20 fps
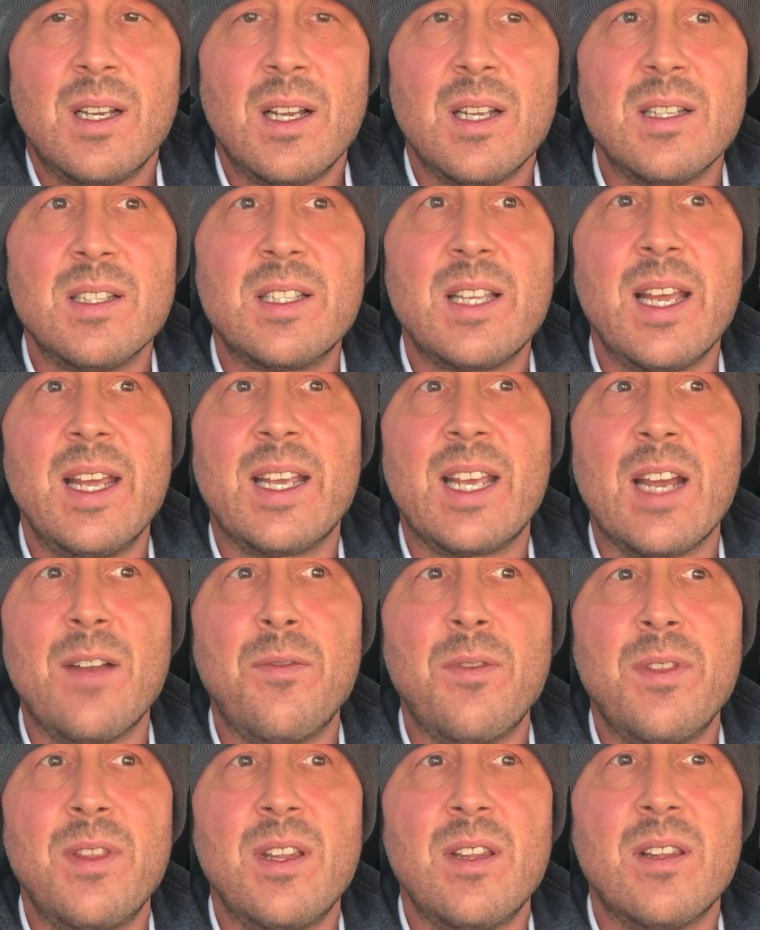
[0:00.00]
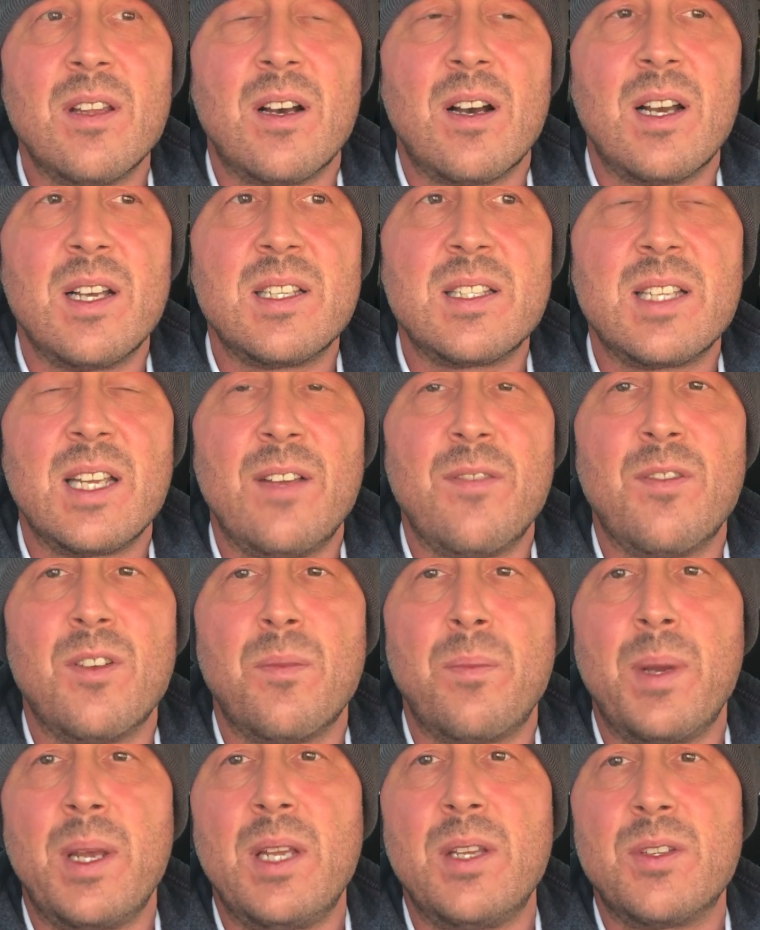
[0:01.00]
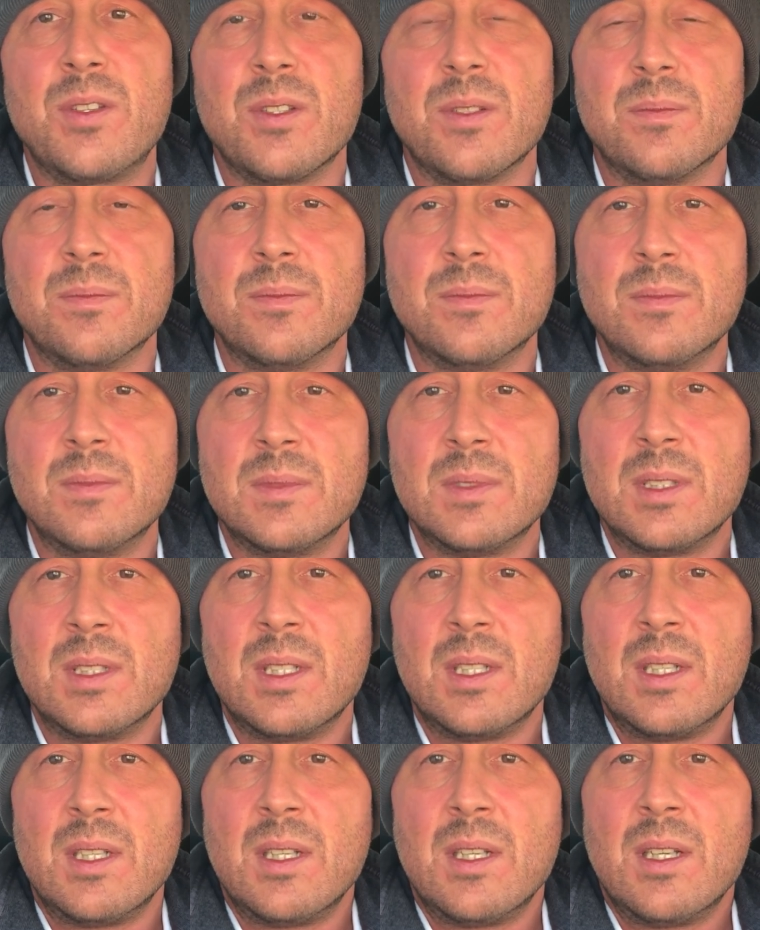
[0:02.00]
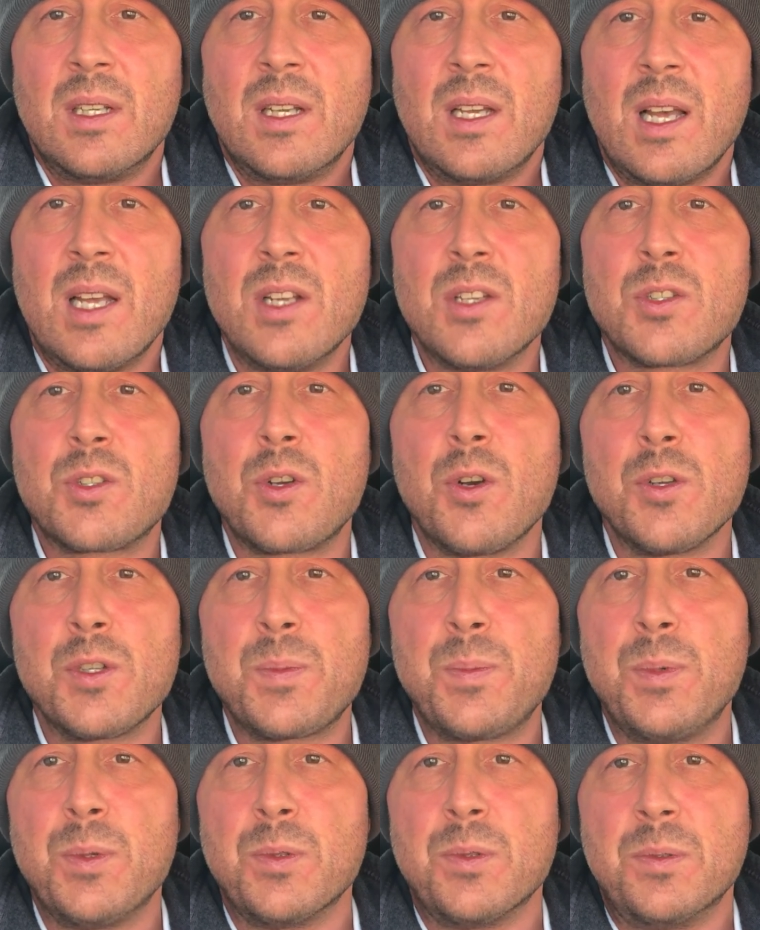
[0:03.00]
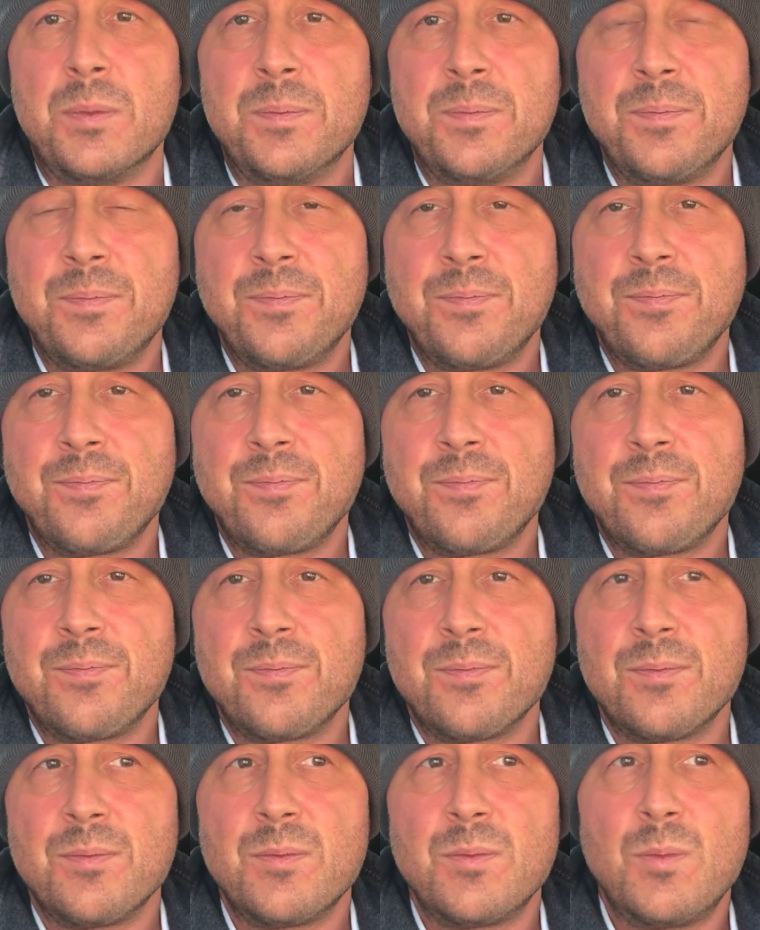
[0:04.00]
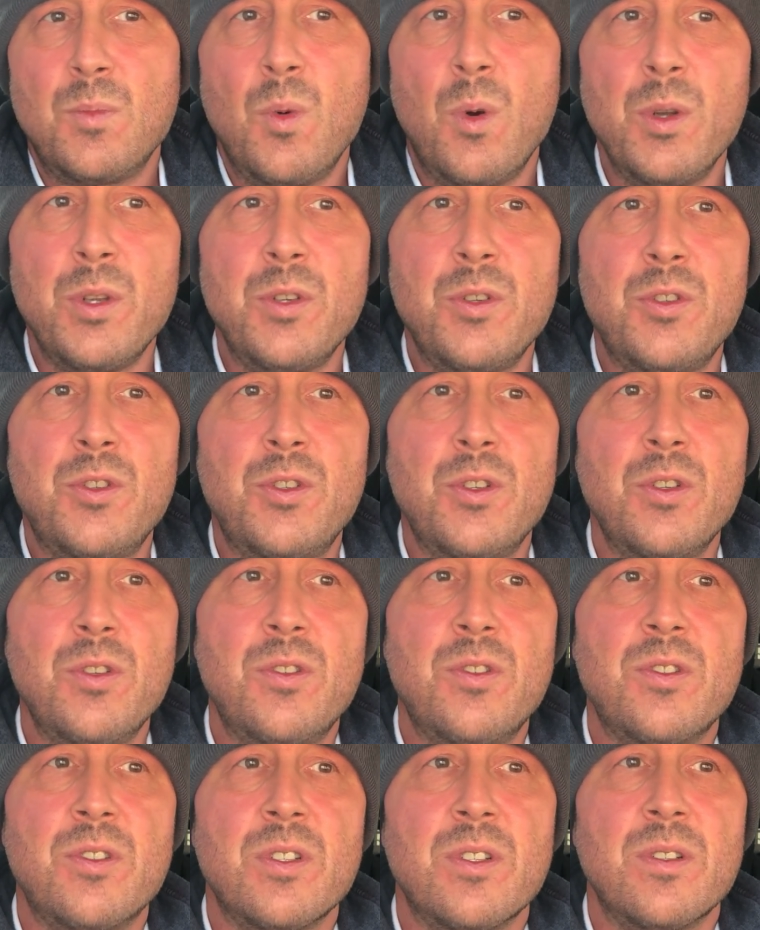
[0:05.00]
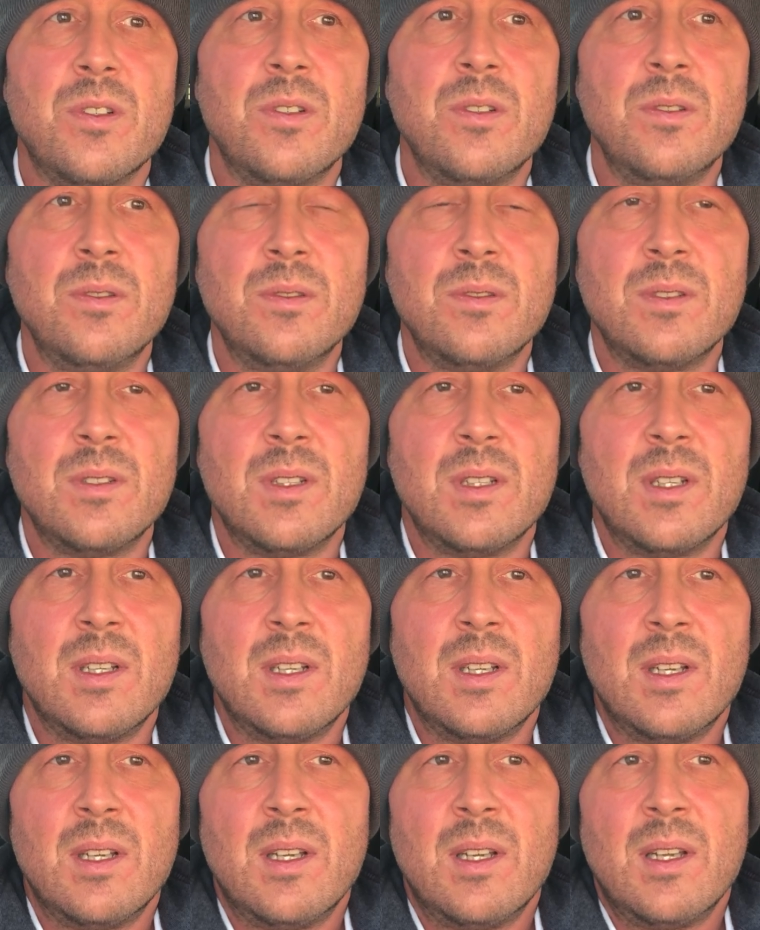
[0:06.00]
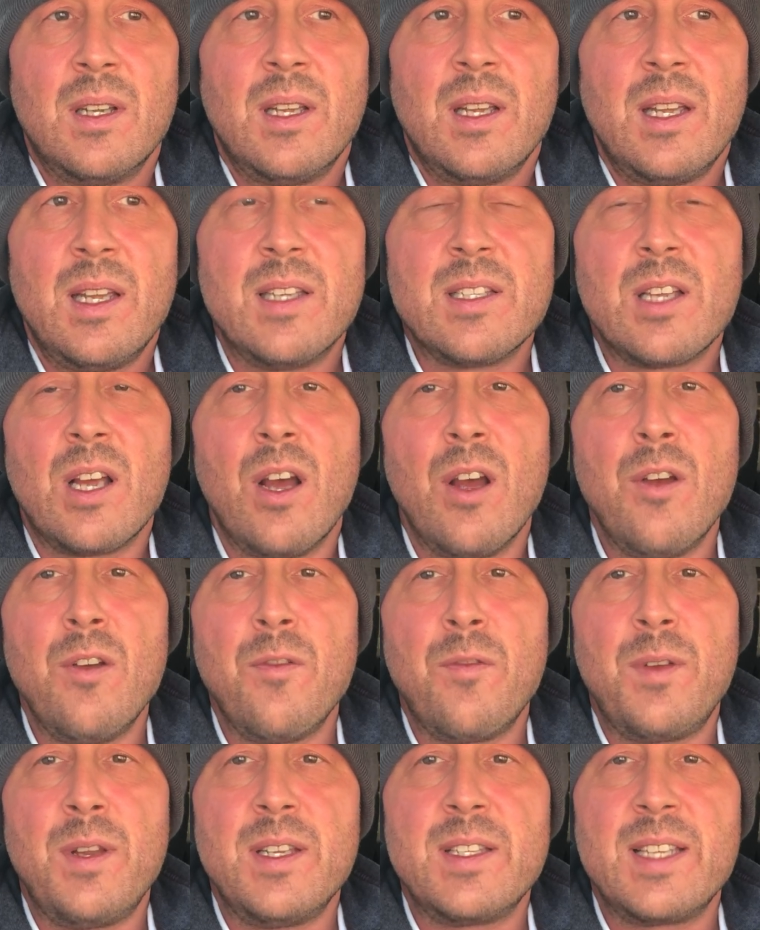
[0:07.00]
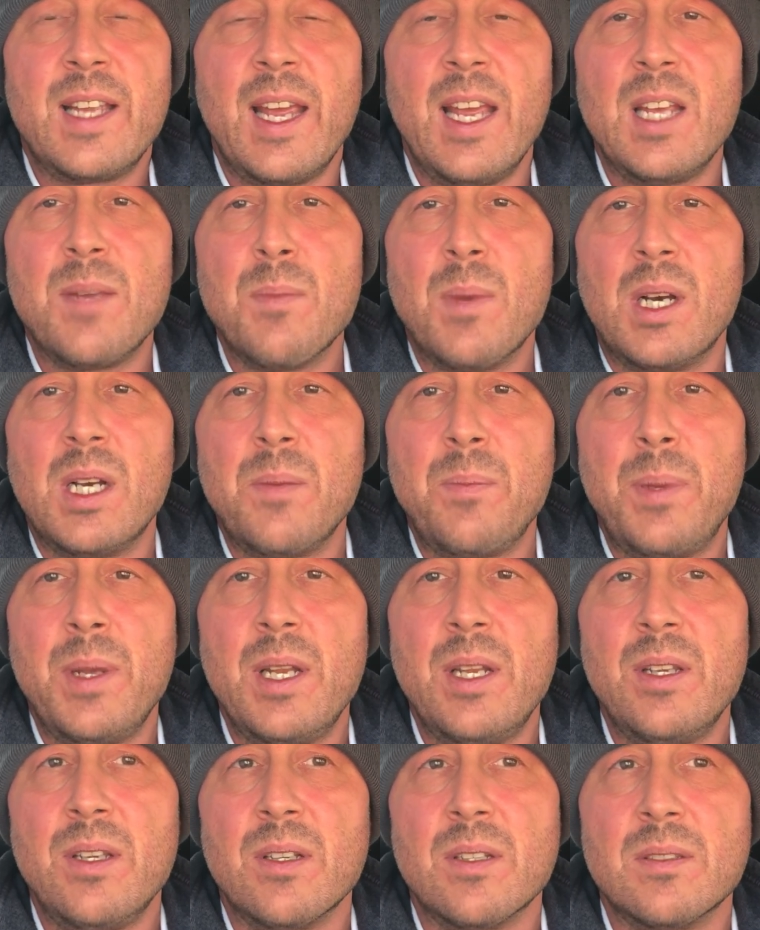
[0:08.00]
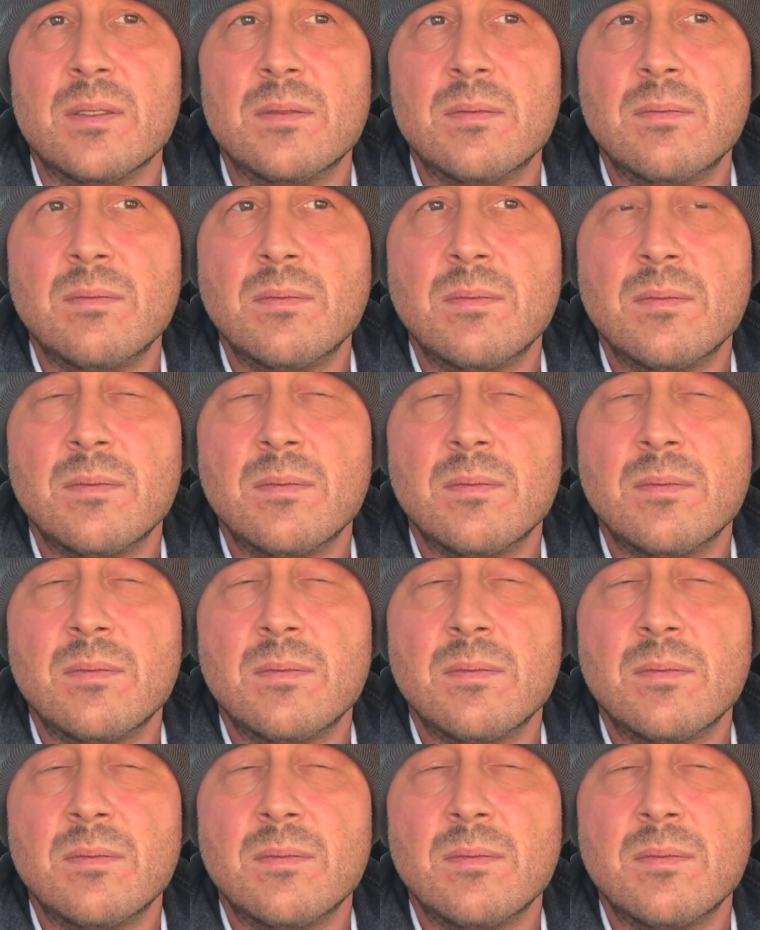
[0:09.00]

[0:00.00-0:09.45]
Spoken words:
and take everything that I say verbatim and as gospel. What you should do is hopefully take my opinion,